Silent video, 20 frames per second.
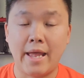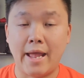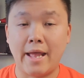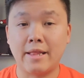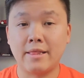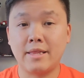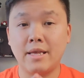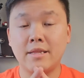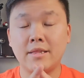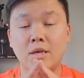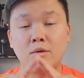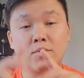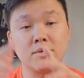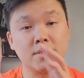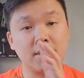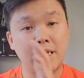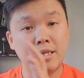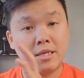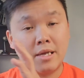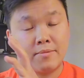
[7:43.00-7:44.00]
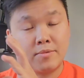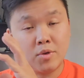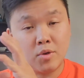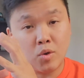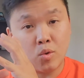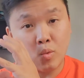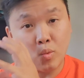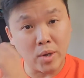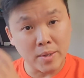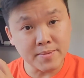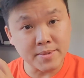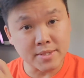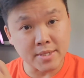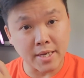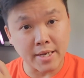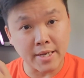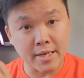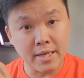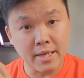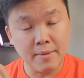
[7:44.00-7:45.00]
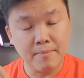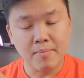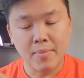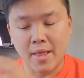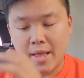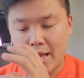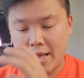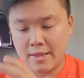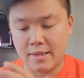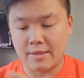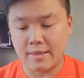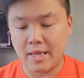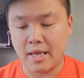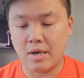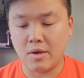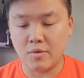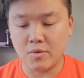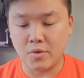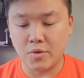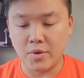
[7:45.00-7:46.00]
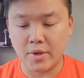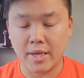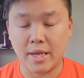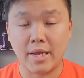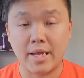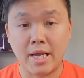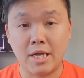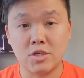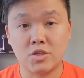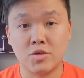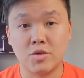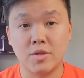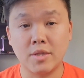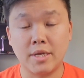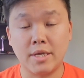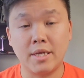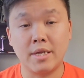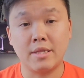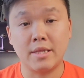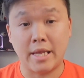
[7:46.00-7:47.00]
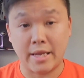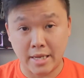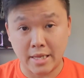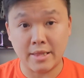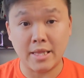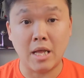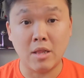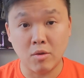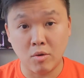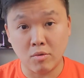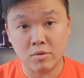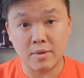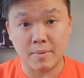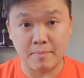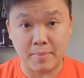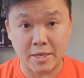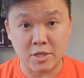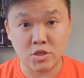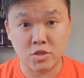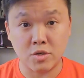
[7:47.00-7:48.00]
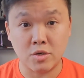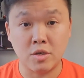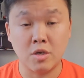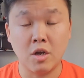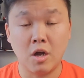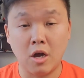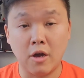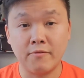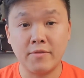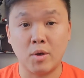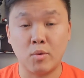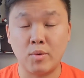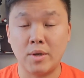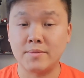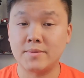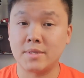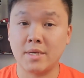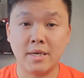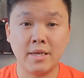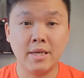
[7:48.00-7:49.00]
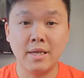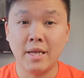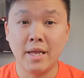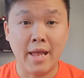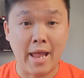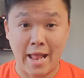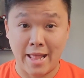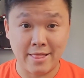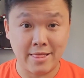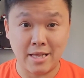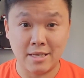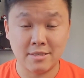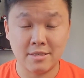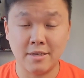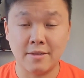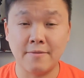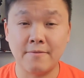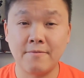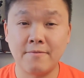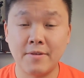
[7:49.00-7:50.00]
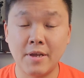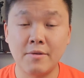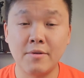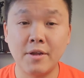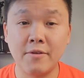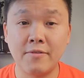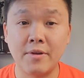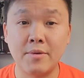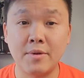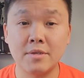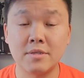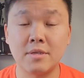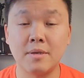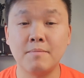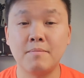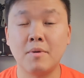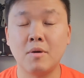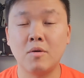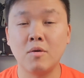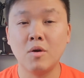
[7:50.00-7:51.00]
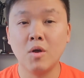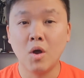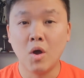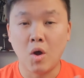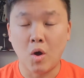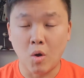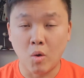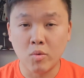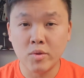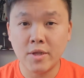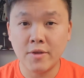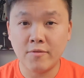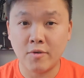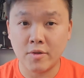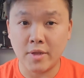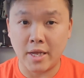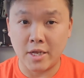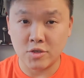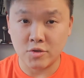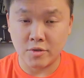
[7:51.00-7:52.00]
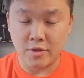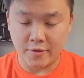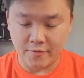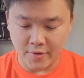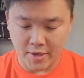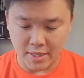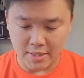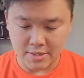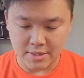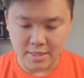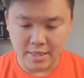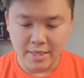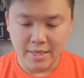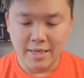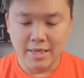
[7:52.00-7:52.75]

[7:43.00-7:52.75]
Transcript: and then they will send them to a website. And now you can actually, they can download the picture of the website, and that's it. Very, very simple, only for the Android device.